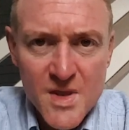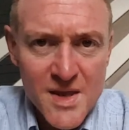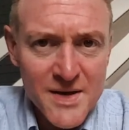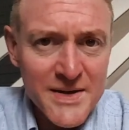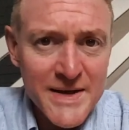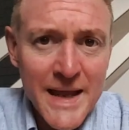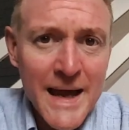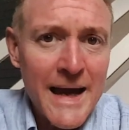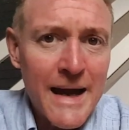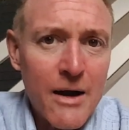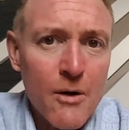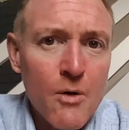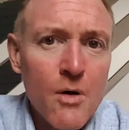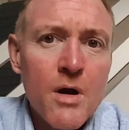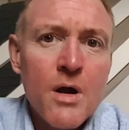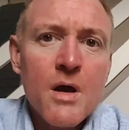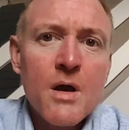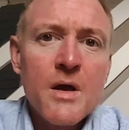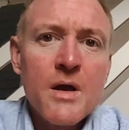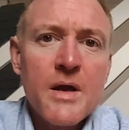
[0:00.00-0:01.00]

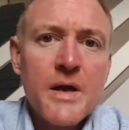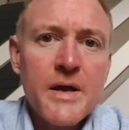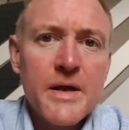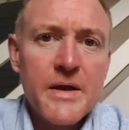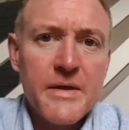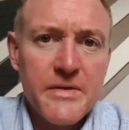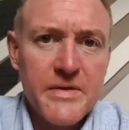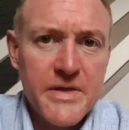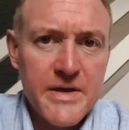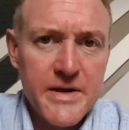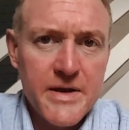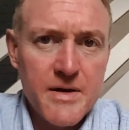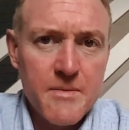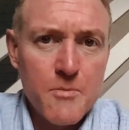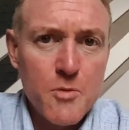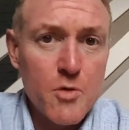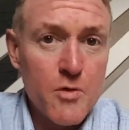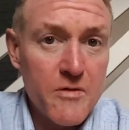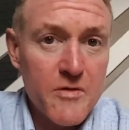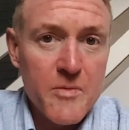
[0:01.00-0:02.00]
Now they're
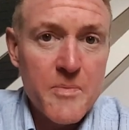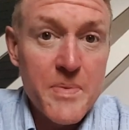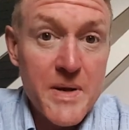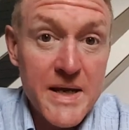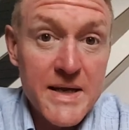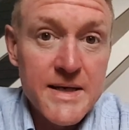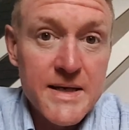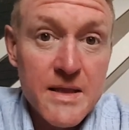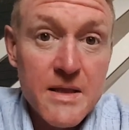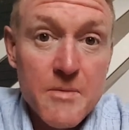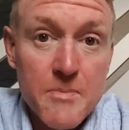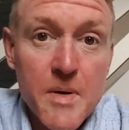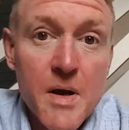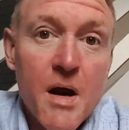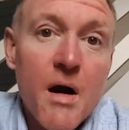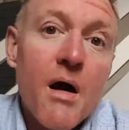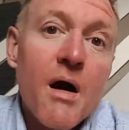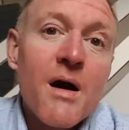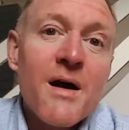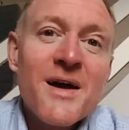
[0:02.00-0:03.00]
more of a pain in the
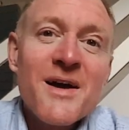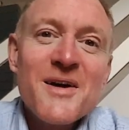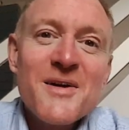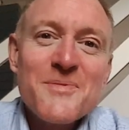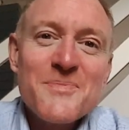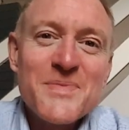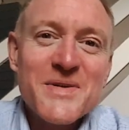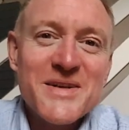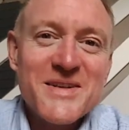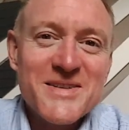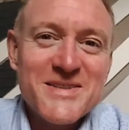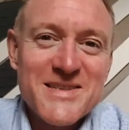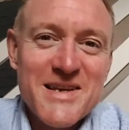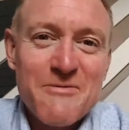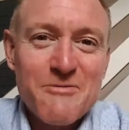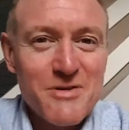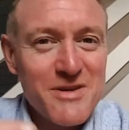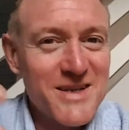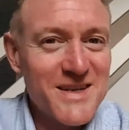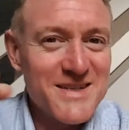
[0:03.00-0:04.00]
butt because
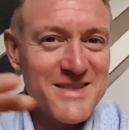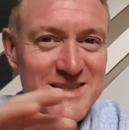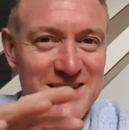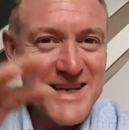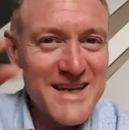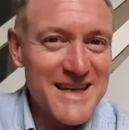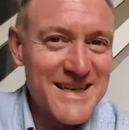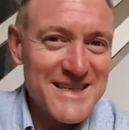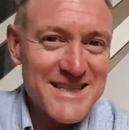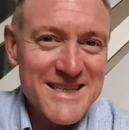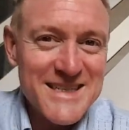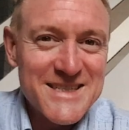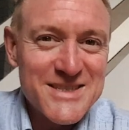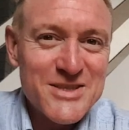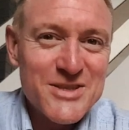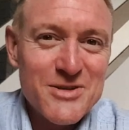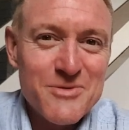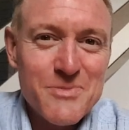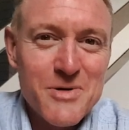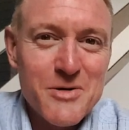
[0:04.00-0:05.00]
everything's linked
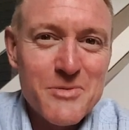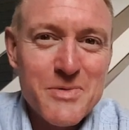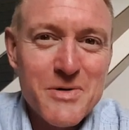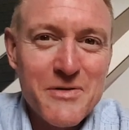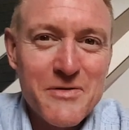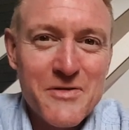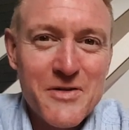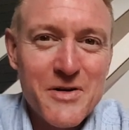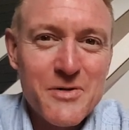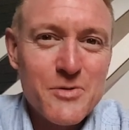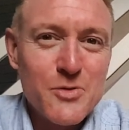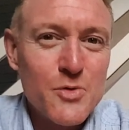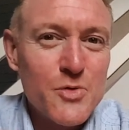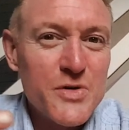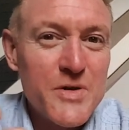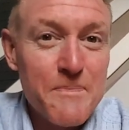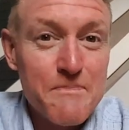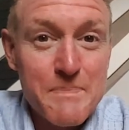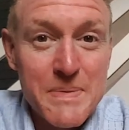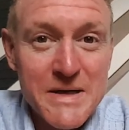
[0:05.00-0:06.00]
into your mobile phone, all
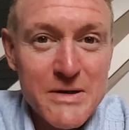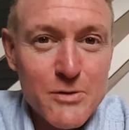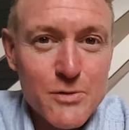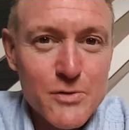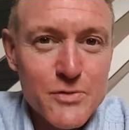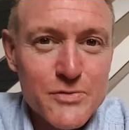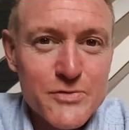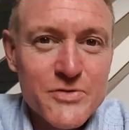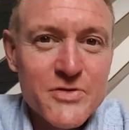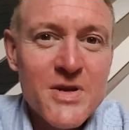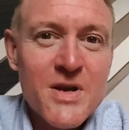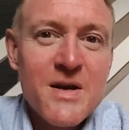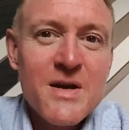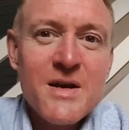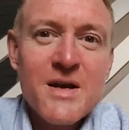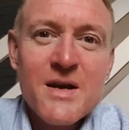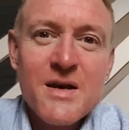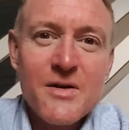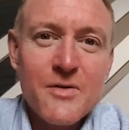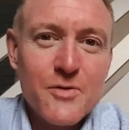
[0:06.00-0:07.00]
your bills,
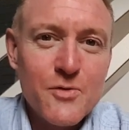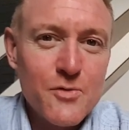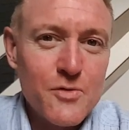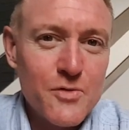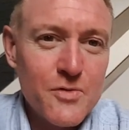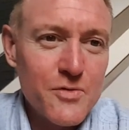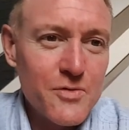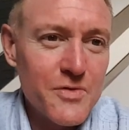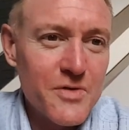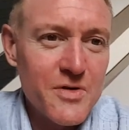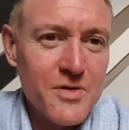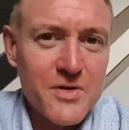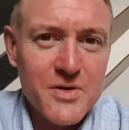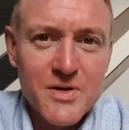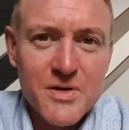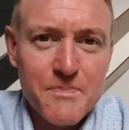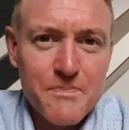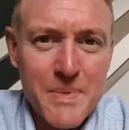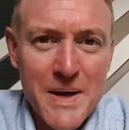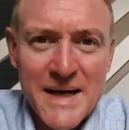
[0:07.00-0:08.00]
and all the
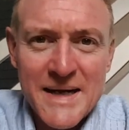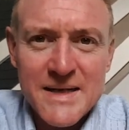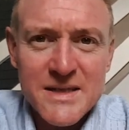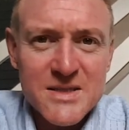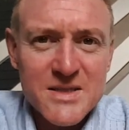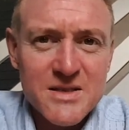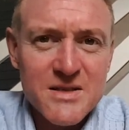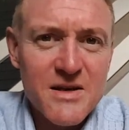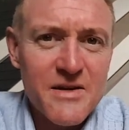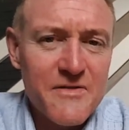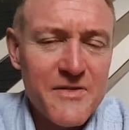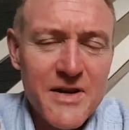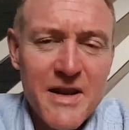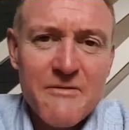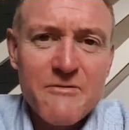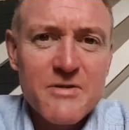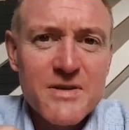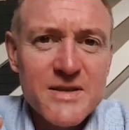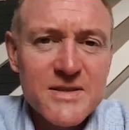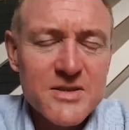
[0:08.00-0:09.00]
your bank stuff, and
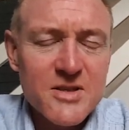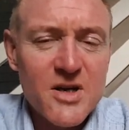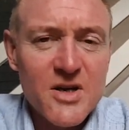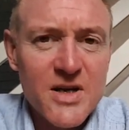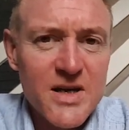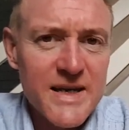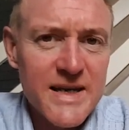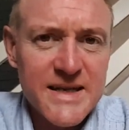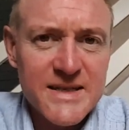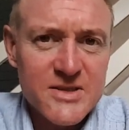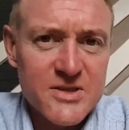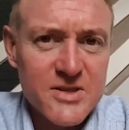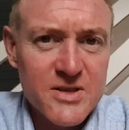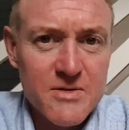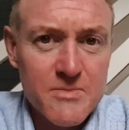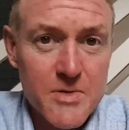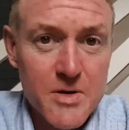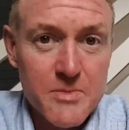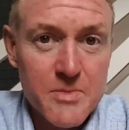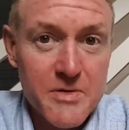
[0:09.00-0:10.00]
everything's kind of linked to
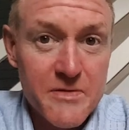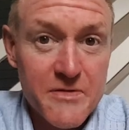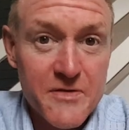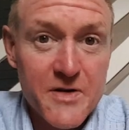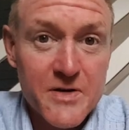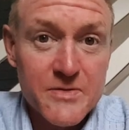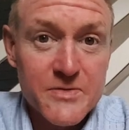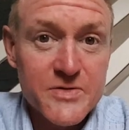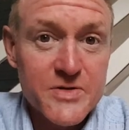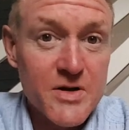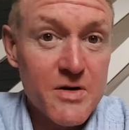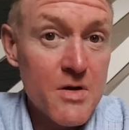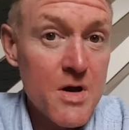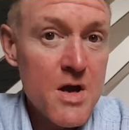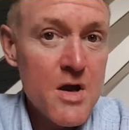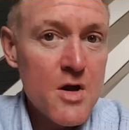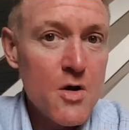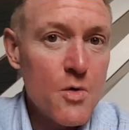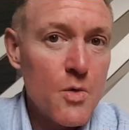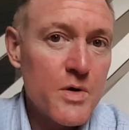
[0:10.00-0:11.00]
your mobile phone. So
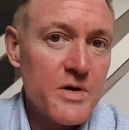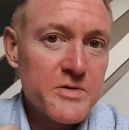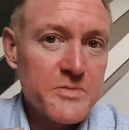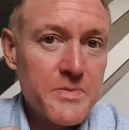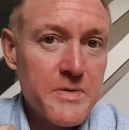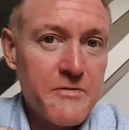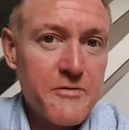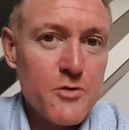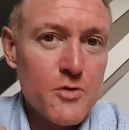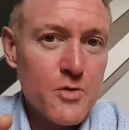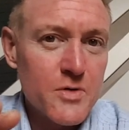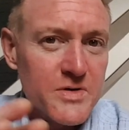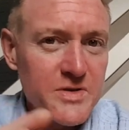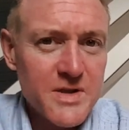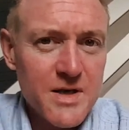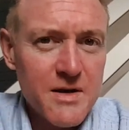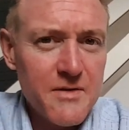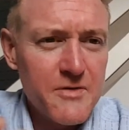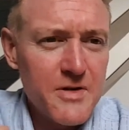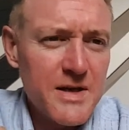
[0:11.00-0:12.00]
whereas before it was
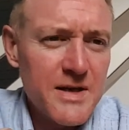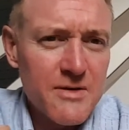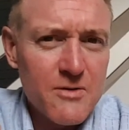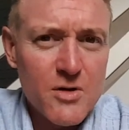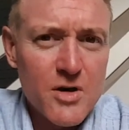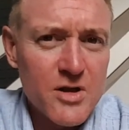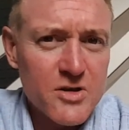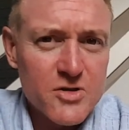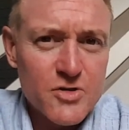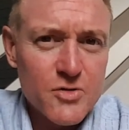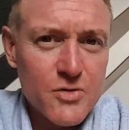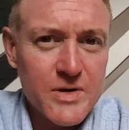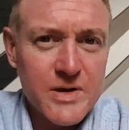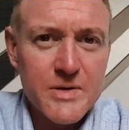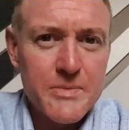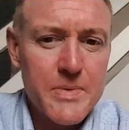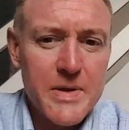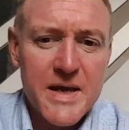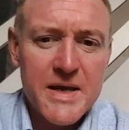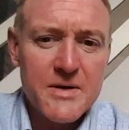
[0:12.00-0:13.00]
a lovely little luxury
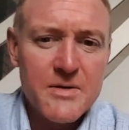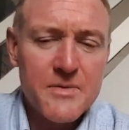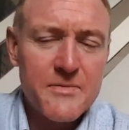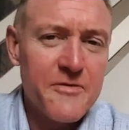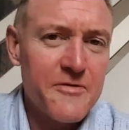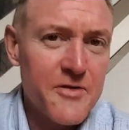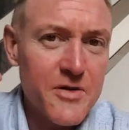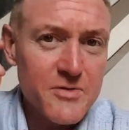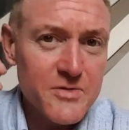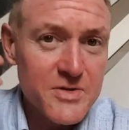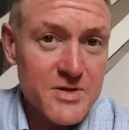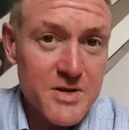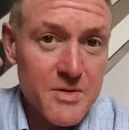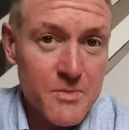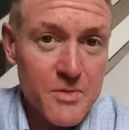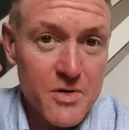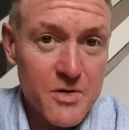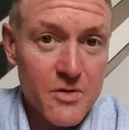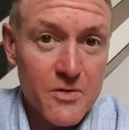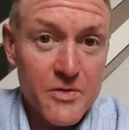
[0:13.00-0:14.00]
to be able to phone
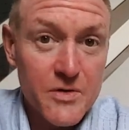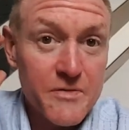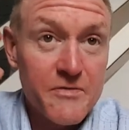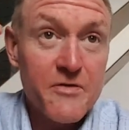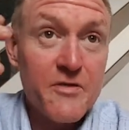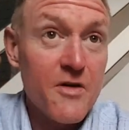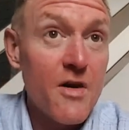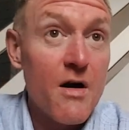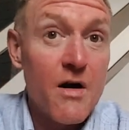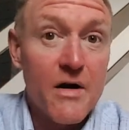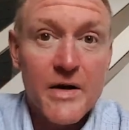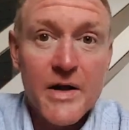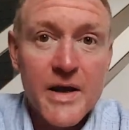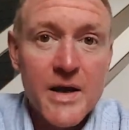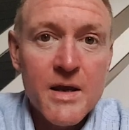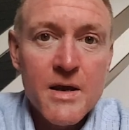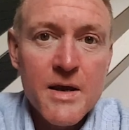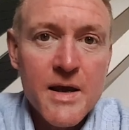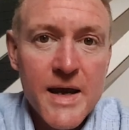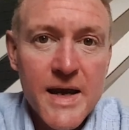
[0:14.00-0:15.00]
someone on the fly
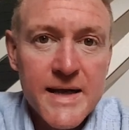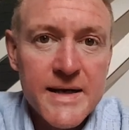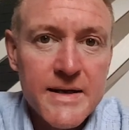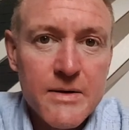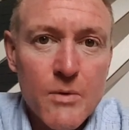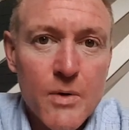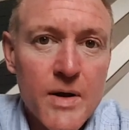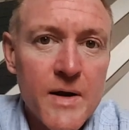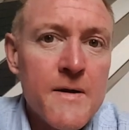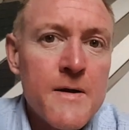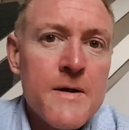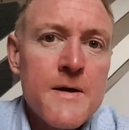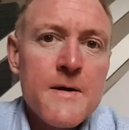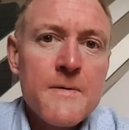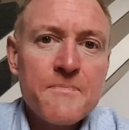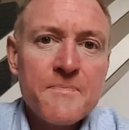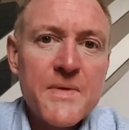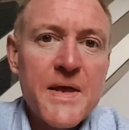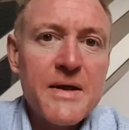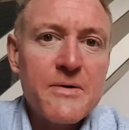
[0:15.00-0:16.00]
anywhere,
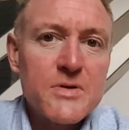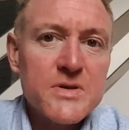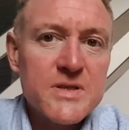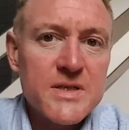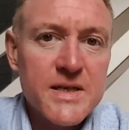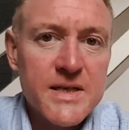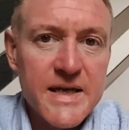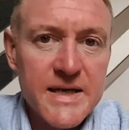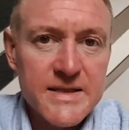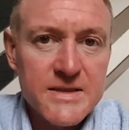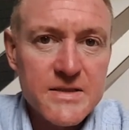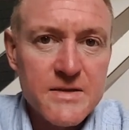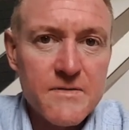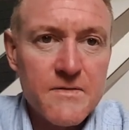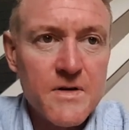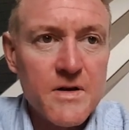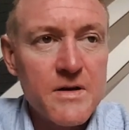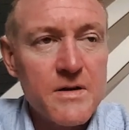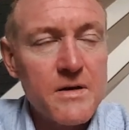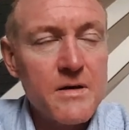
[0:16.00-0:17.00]
now it's a case
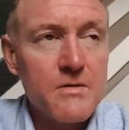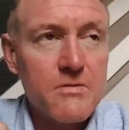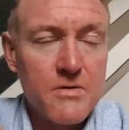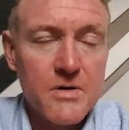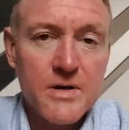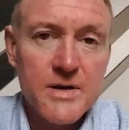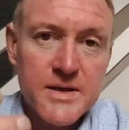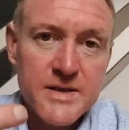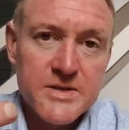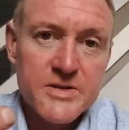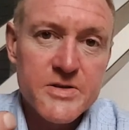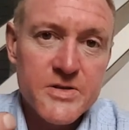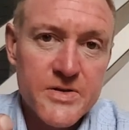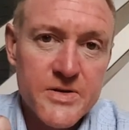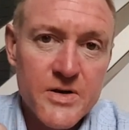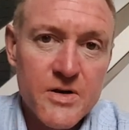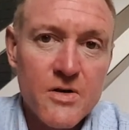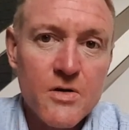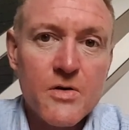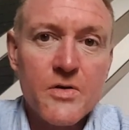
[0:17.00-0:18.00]
of like, oh right, let's
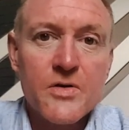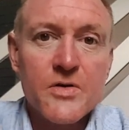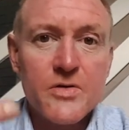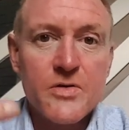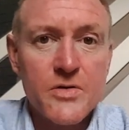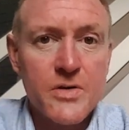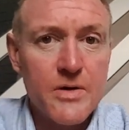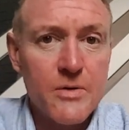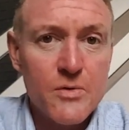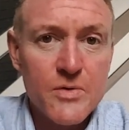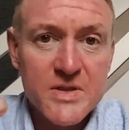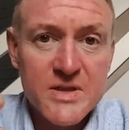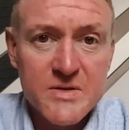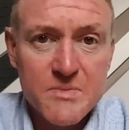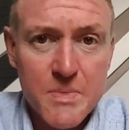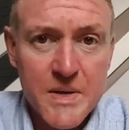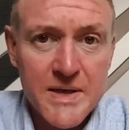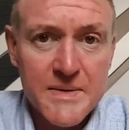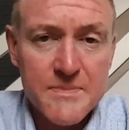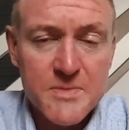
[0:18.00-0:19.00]
turn it on, and you get all these
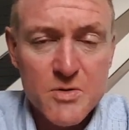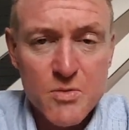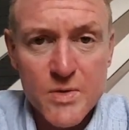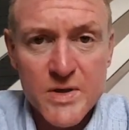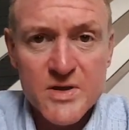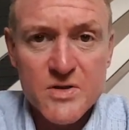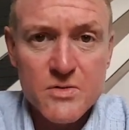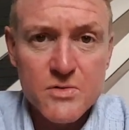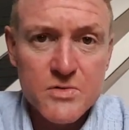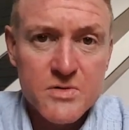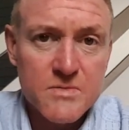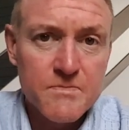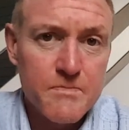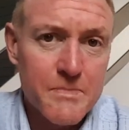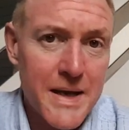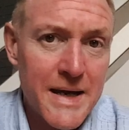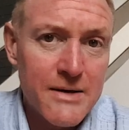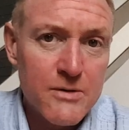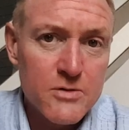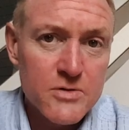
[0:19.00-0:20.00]
bleeps, whistles and
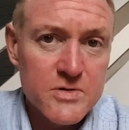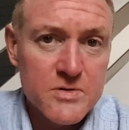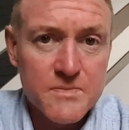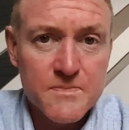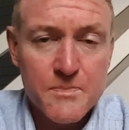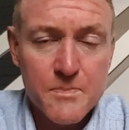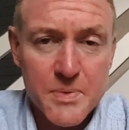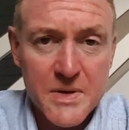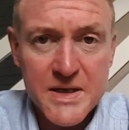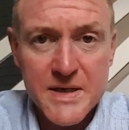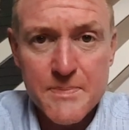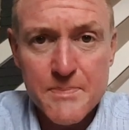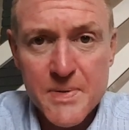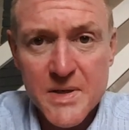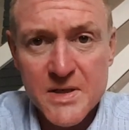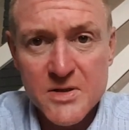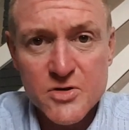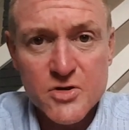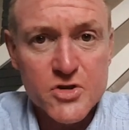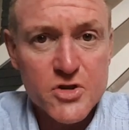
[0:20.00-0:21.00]
bows,
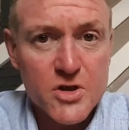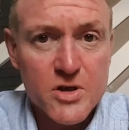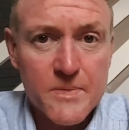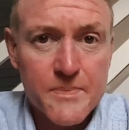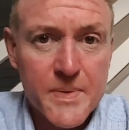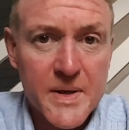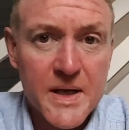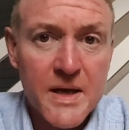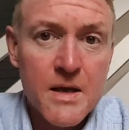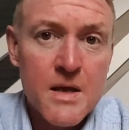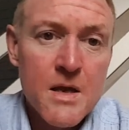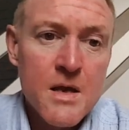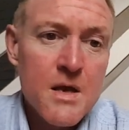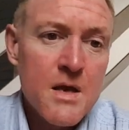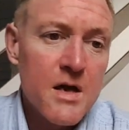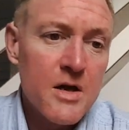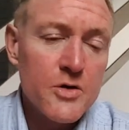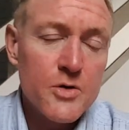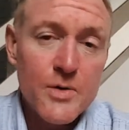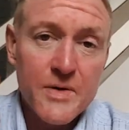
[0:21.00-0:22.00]
bleeping and chirping,
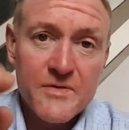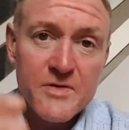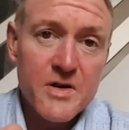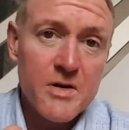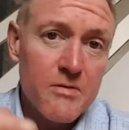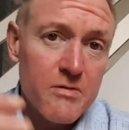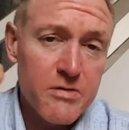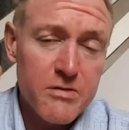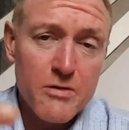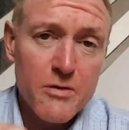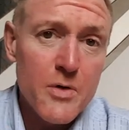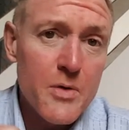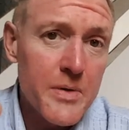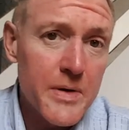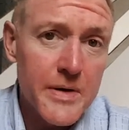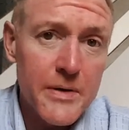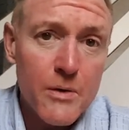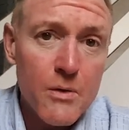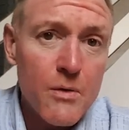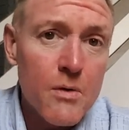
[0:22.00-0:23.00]
and you have to go through
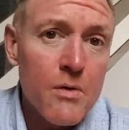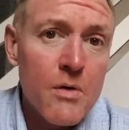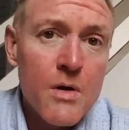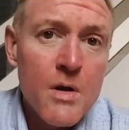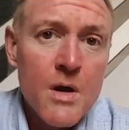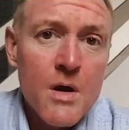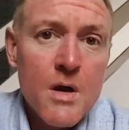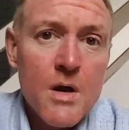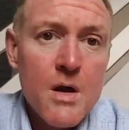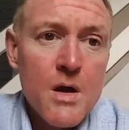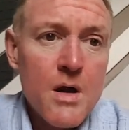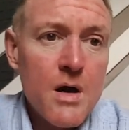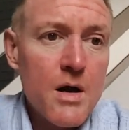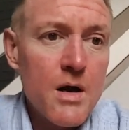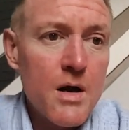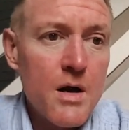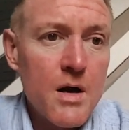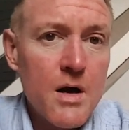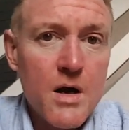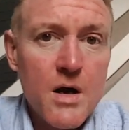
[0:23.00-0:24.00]
it all,
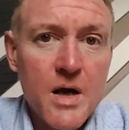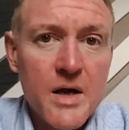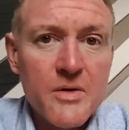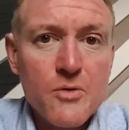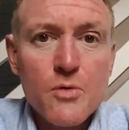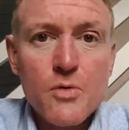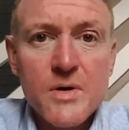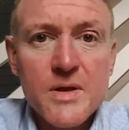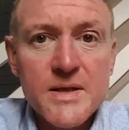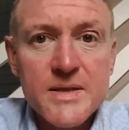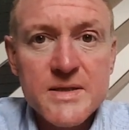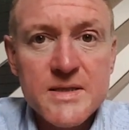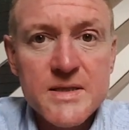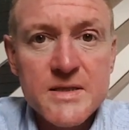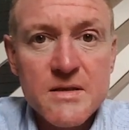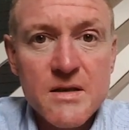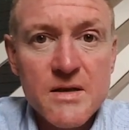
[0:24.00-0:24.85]
and all it is